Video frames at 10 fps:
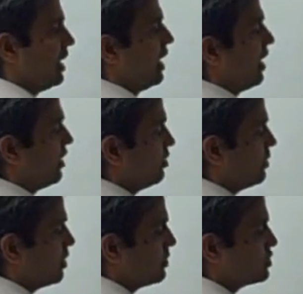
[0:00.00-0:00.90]
and
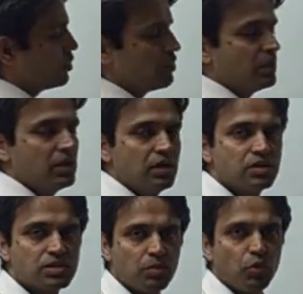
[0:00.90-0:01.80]
departments would be the
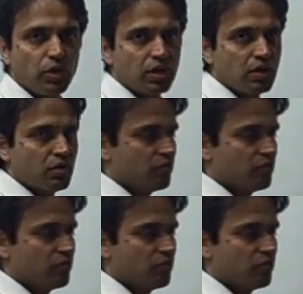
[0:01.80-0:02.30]
support